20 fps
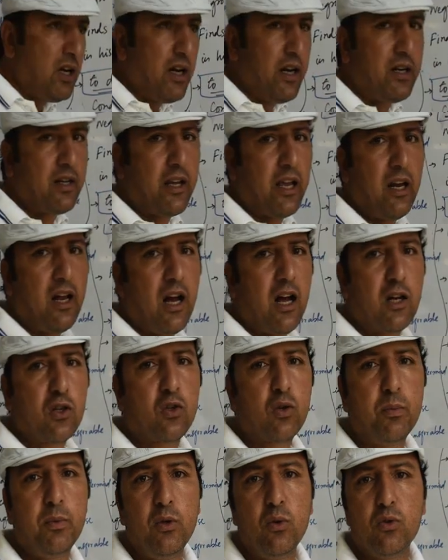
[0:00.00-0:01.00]
It can
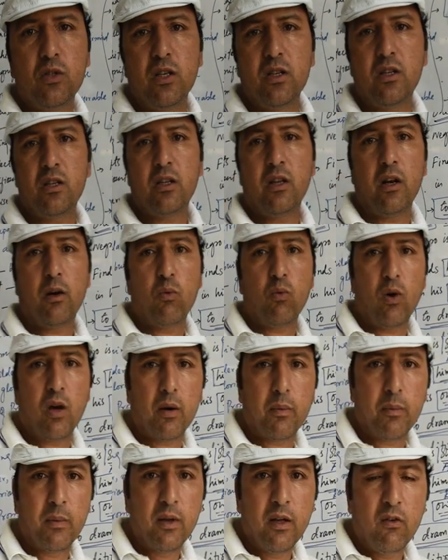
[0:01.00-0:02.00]
also be used as an
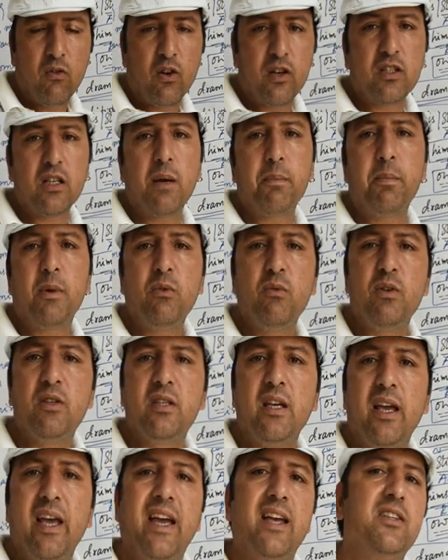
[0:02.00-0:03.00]
adverb. For example, we
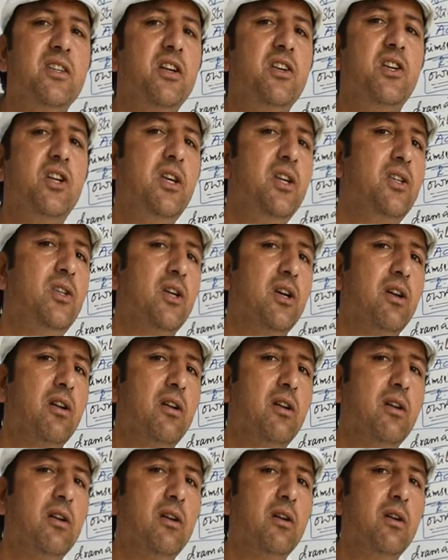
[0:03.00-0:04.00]
say as a
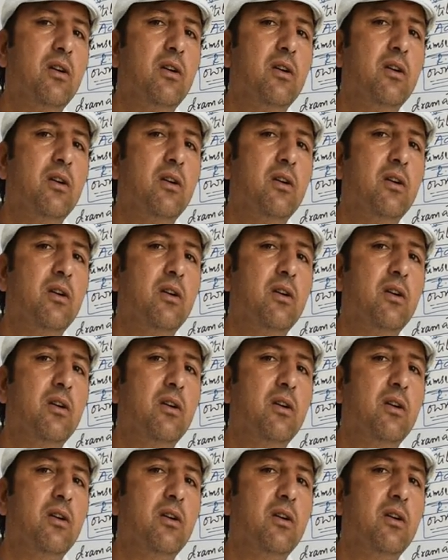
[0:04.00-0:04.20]
teacher.